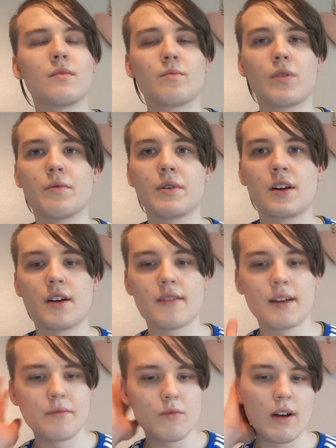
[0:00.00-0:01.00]
probably an
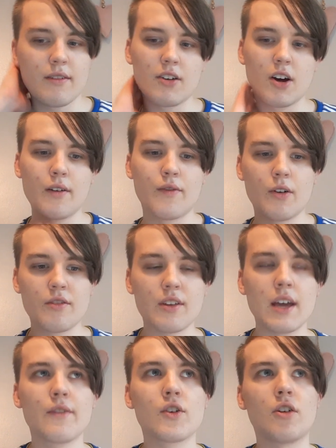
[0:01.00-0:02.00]
exception. We had to go through
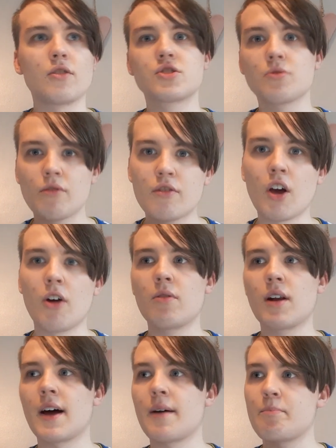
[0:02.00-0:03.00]
Steve Cotchell,
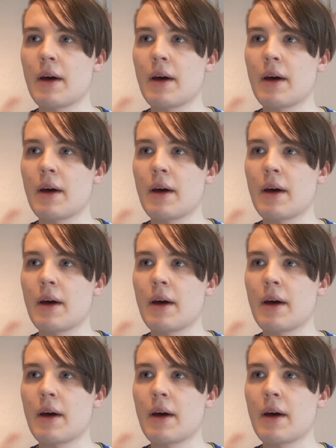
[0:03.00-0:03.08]
Zola,